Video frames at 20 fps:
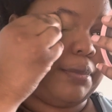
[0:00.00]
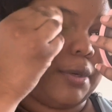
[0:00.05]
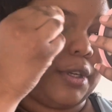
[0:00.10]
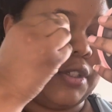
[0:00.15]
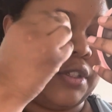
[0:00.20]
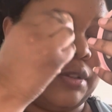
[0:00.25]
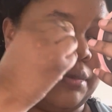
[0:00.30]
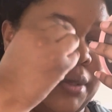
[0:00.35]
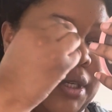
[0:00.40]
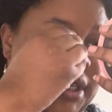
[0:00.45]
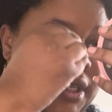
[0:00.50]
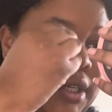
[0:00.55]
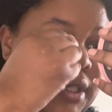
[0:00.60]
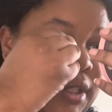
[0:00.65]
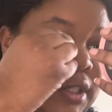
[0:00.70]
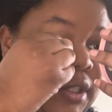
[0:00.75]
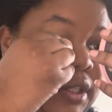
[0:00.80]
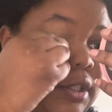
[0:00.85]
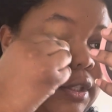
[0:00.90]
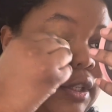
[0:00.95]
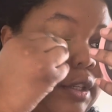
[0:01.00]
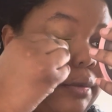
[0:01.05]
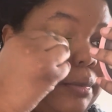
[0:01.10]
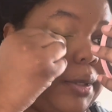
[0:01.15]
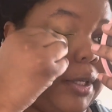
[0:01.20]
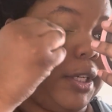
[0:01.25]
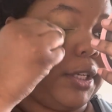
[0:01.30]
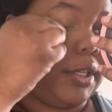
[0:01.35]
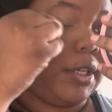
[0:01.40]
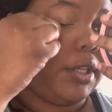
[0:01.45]
onto my eyelid a little
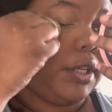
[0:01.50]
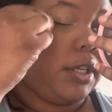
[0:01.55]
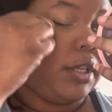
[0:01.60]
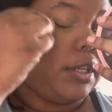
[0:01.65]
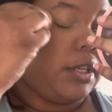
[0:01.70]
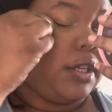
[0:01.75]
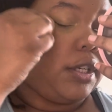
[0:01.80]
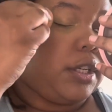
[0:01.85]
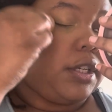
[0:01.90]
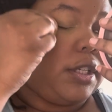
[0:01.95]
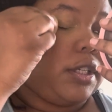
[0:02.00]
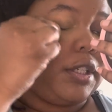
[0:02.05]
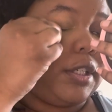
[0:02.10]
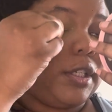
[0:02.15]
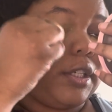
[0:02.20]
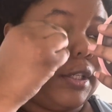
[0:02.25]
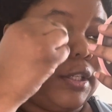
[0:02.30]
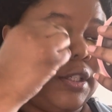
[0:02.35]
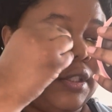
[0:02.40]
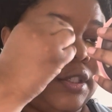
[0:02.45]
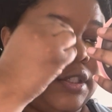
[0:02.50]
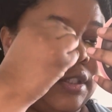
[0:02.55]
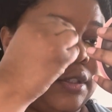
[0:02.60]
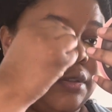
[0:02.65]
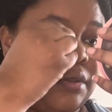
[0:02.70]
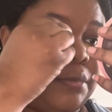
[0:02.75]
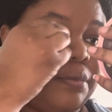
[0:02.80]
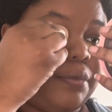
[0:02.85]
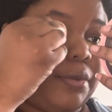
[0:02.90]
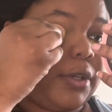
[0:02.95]
bit to get a
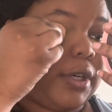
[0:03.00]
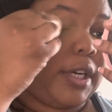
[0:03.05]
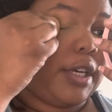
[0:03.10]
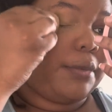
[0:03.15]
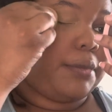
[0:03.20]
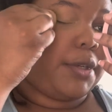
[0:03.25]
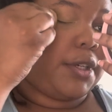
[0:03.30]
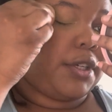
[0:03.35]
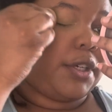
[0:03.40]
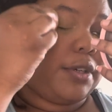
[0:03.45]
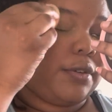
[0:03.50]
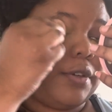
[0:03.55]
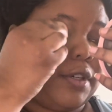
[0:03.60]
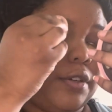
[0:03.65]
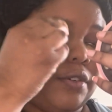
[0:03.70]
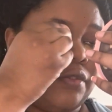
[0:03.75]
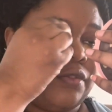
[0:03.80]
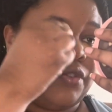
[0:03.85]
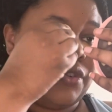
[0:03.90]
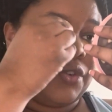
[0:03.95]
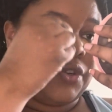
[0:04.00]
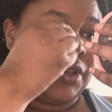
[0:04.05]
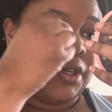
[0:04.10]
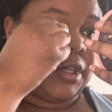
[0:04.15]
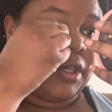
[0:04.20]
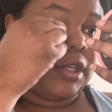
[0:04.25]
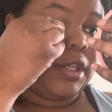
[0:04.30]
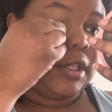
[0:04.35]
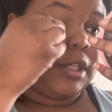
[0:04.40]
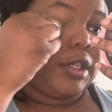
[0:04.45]
little primer going
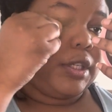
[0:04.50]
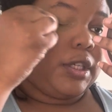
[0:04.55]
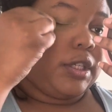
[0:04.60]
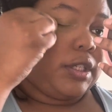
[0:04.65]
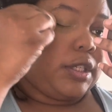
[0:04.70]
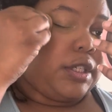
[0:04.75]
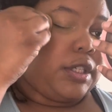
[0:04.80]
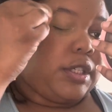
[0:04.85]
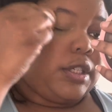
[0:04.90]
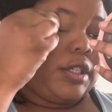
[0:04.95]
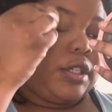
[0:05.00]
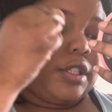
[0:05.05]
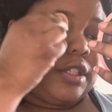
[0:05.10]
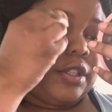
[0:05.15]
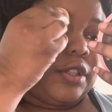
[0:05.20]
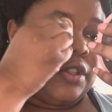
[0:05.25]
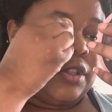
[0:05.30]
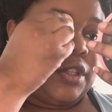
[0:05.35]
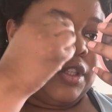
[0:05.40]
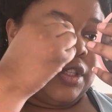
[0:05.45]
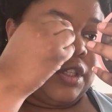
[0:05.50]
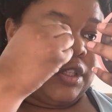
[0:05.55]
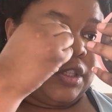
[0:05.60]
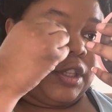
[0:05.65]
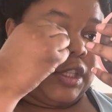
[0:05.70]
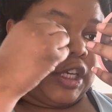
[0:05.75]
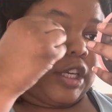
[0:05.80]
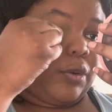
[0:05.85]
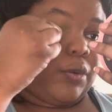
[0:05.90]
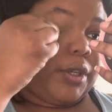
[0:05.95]
for the
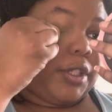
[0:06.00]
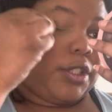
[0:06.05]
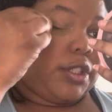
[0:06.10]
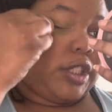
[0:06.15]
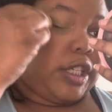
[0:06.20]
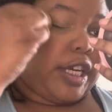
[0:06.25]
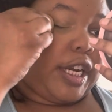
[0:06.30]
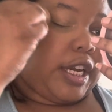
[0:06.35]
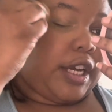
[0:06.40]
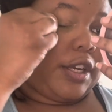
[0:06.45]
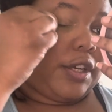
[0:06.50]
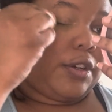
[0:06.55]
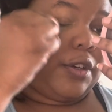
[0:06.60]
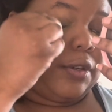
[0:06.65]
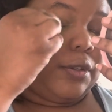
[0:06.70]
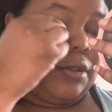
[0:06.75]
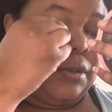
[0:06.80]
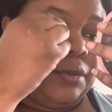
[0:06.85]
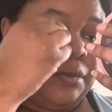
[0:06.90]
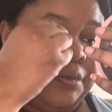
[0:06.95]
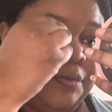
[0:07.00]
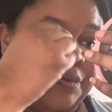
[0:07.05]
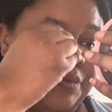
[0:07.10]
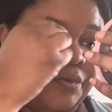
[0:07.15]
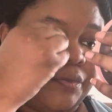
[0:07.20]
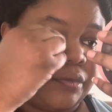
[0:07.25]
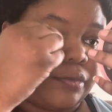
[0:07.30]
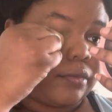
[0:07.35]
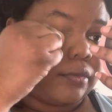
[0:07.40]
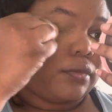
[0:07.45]
liquid shadow,
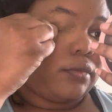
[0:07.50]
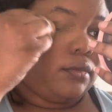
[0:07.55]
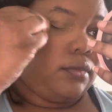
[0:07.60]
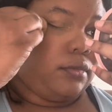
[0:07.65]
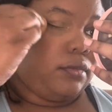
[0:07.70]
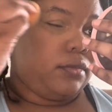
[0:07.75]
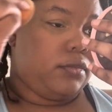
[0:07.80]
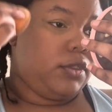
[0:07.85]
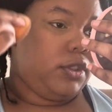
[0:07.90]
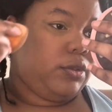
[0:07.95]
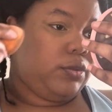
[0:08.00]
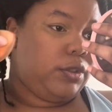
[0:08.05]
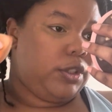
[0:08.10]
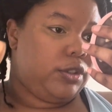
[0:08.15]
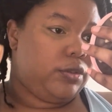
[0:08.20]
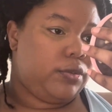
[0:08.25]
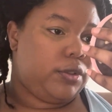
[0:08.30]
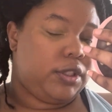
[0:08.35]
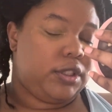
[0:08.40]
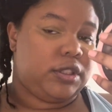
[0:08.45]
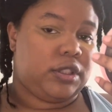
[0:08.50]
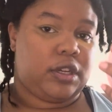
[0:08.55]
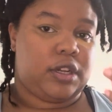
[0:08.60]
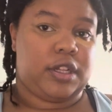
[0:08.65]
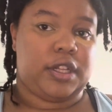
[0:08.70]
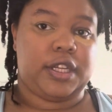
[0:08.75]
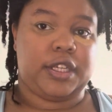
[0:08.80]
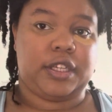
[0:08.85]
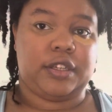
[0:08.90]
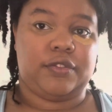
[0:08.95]
which was
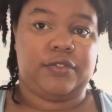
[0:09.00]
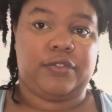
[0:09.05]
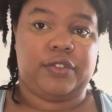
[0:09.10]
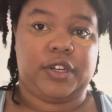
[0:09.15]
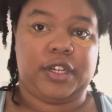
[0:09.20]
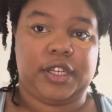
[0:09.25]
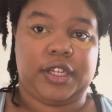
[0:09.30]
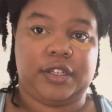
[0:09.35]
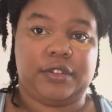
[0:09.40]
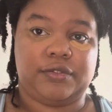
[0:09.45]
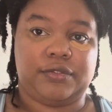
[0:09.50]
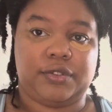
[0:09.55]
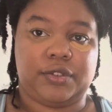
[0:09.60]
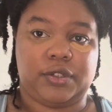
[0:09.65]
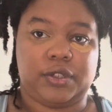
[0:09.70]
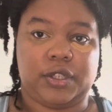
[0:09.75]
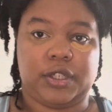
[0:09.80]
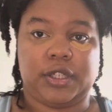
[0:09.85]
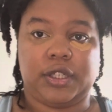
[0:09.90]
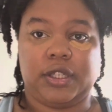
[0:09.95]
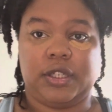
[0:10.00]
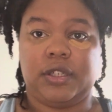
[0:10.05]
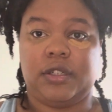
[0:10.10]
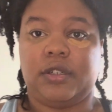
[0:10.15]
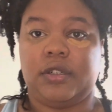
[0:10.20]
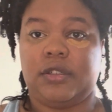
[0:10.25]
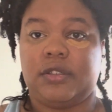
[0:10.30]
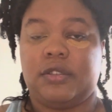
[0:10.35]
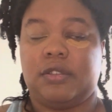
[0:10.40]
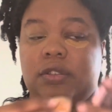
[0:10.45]
all I could find for
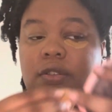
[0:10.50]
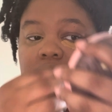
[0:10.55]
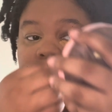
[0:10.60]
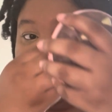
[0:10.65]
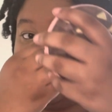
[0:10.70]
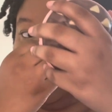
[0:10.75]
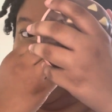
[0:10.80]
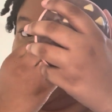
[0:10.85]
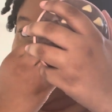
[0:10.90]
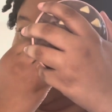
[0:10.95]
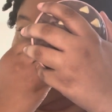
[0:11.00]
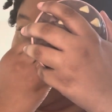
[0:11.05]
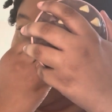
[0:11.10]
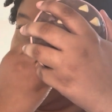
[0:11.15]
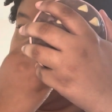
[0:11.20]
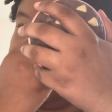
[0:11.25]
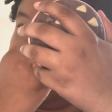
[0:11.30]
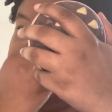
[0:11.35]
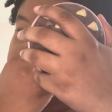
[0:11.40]
one size